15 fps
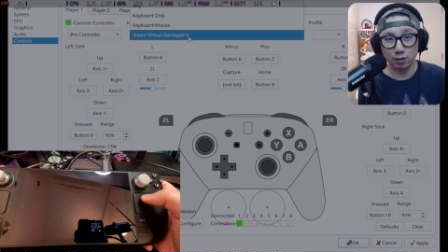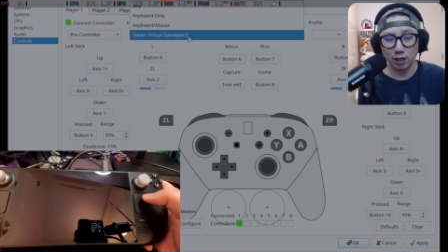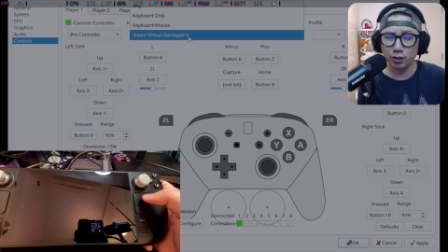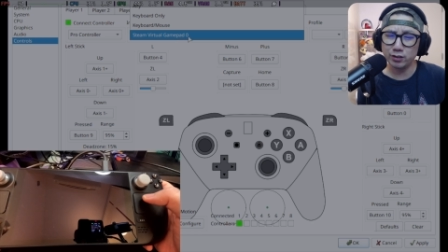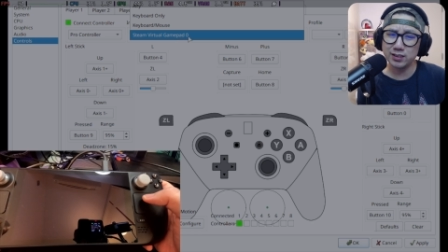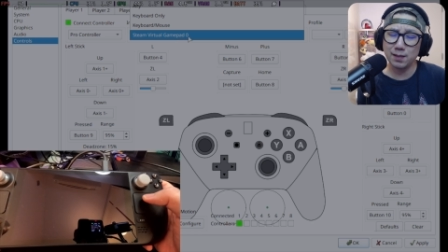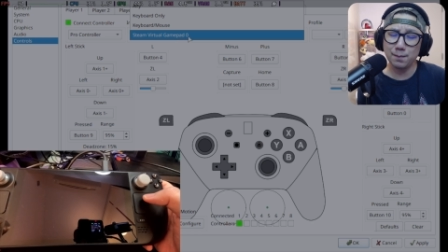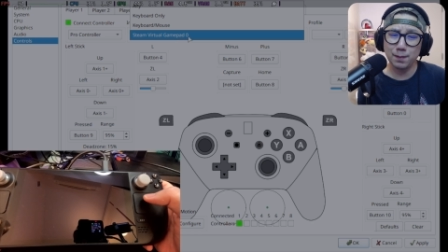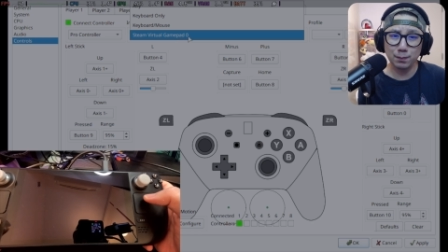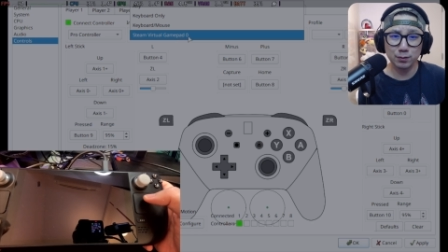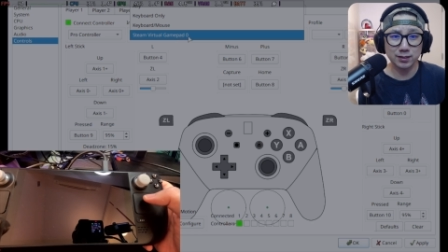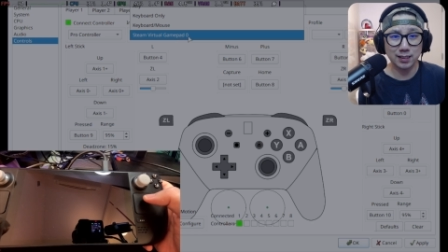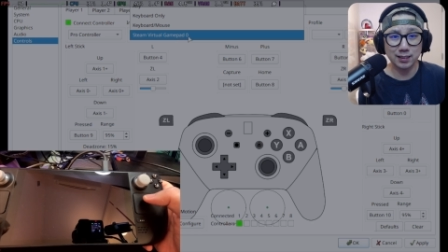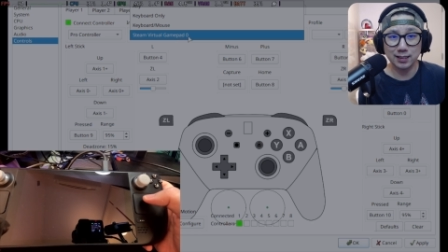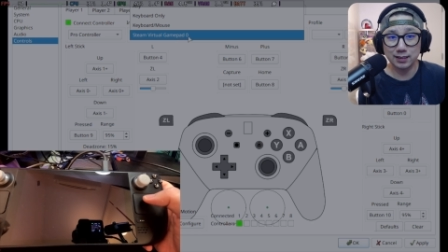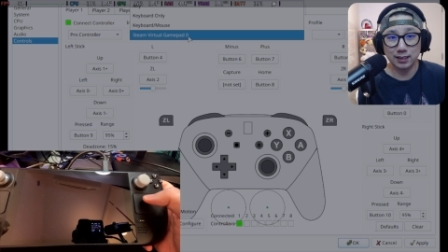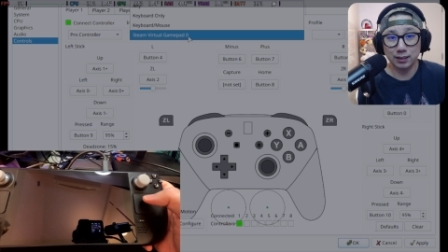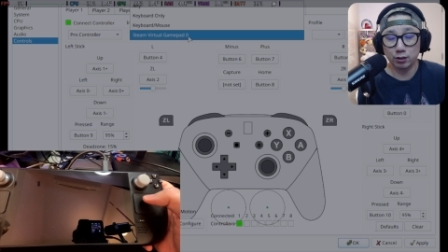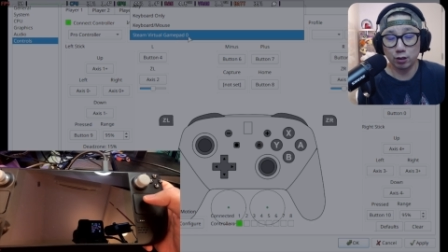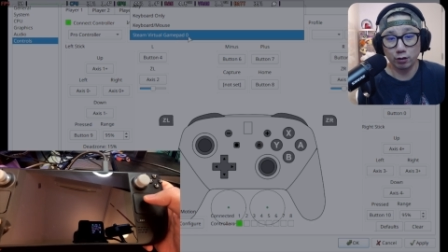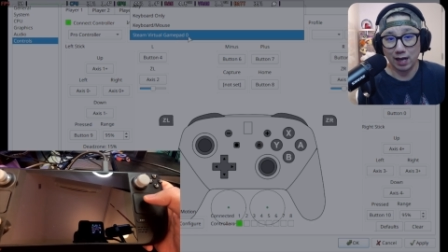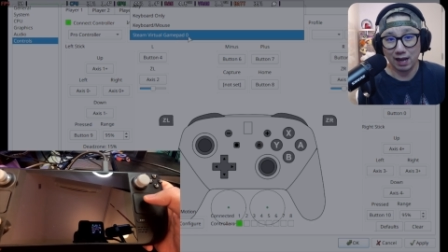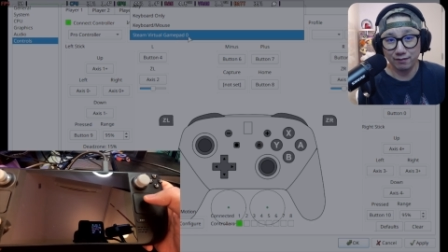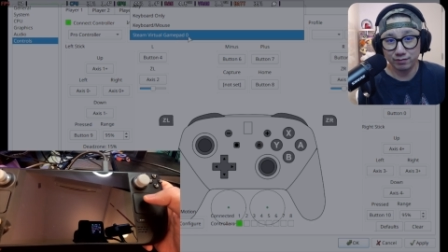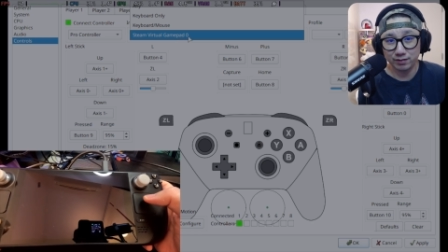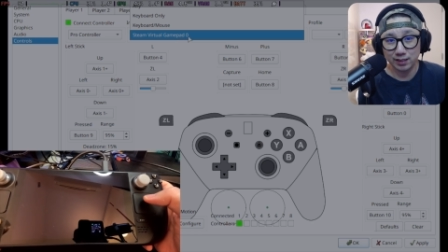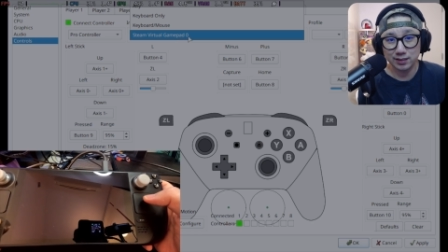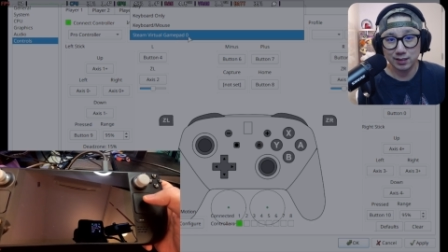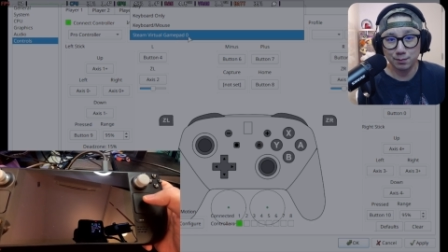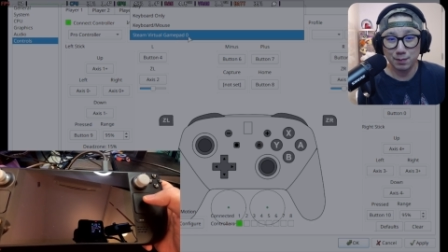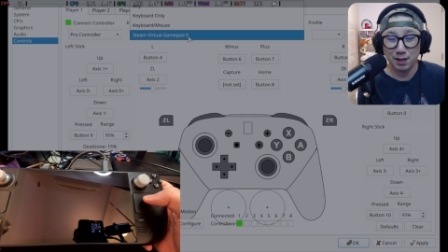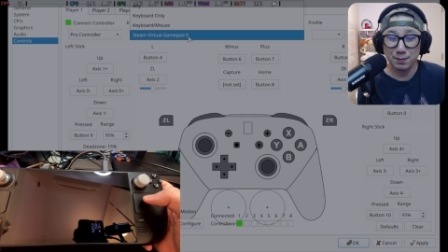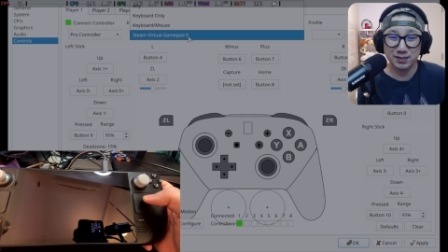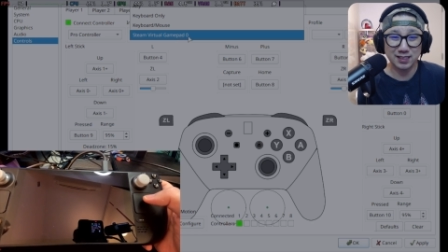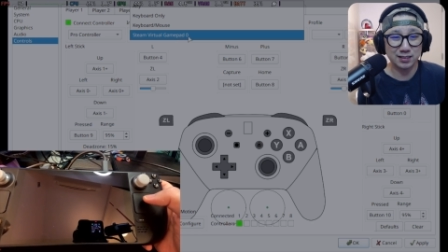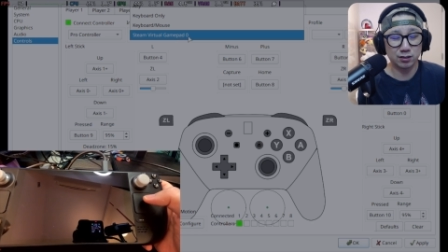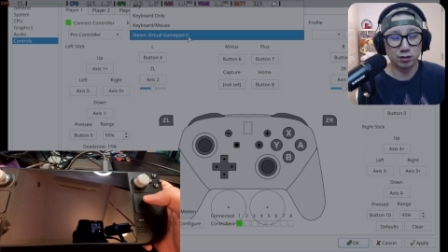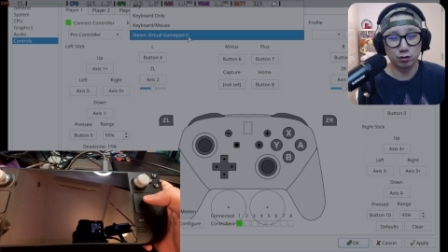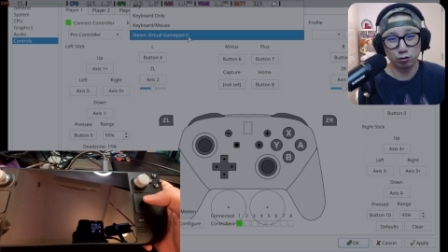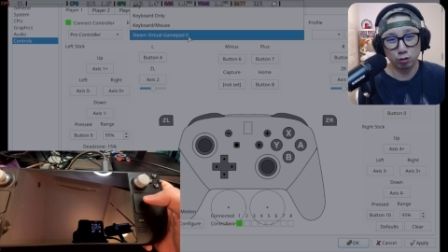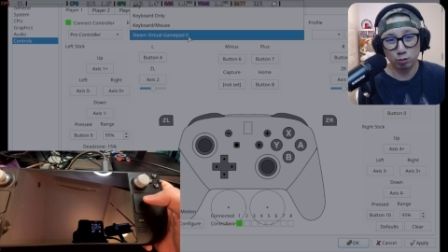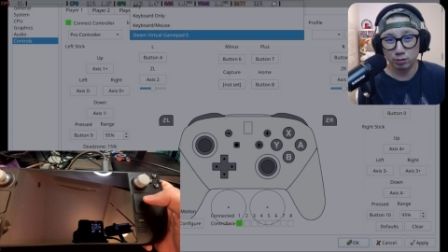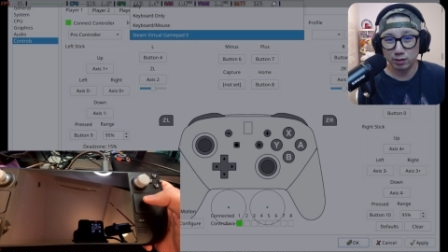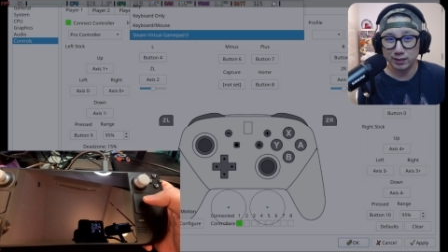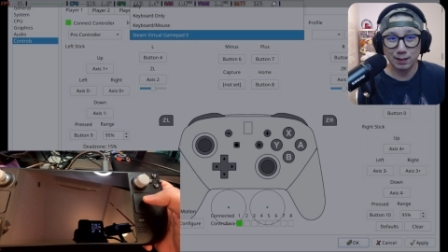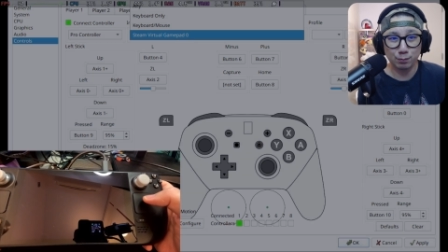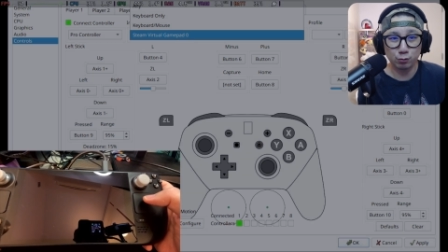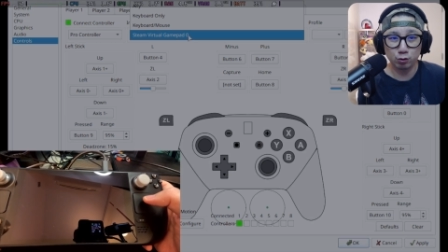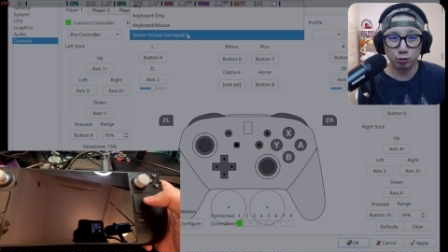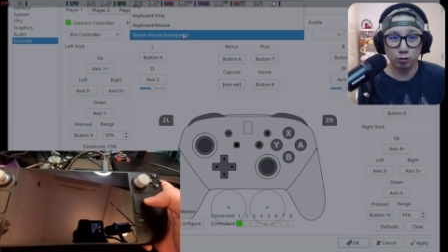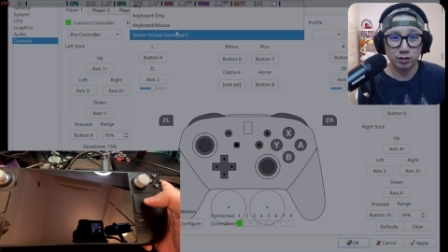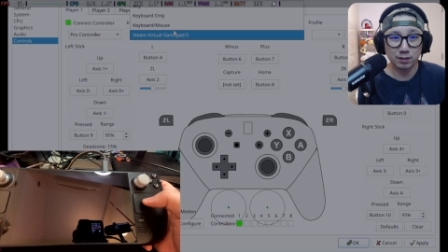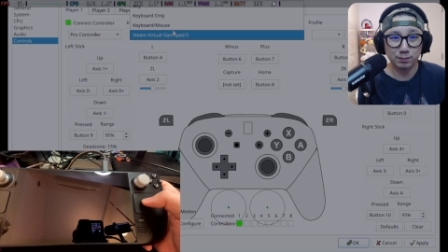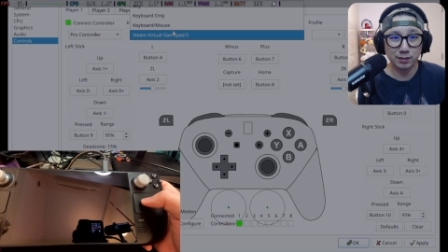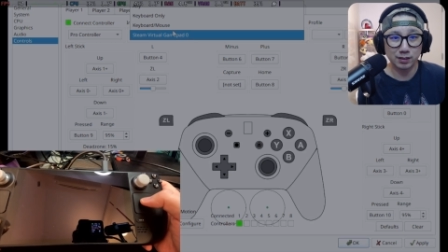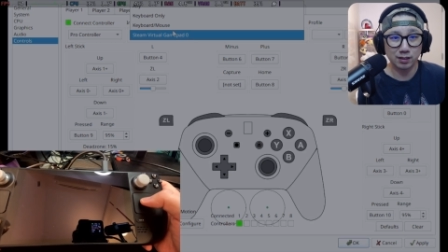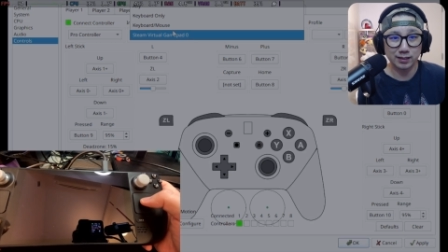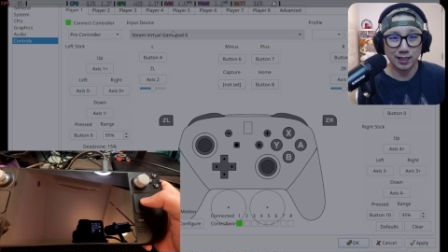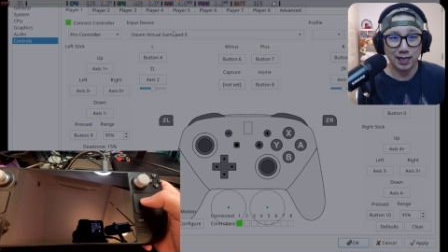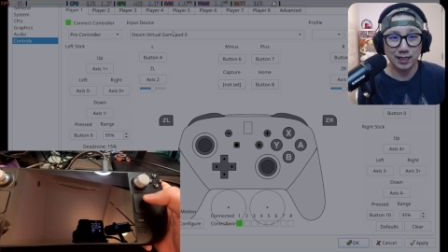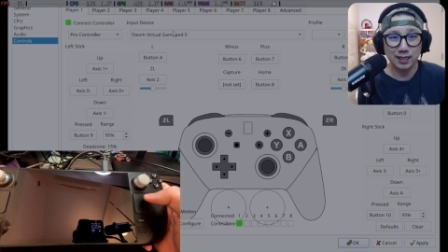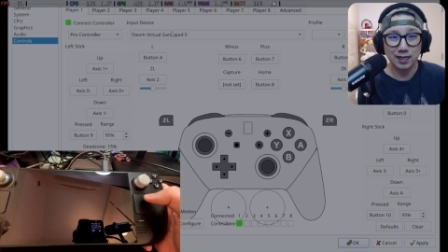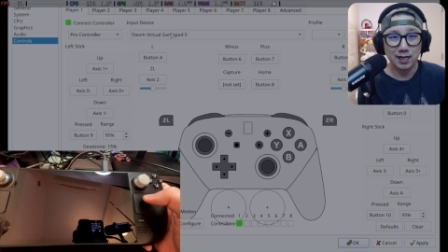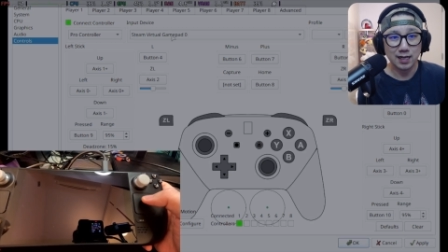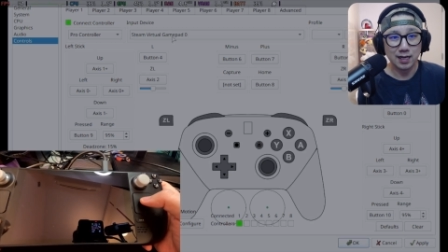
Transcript: I know some people said they don't have this. It maybe says controller Neptune or something like that.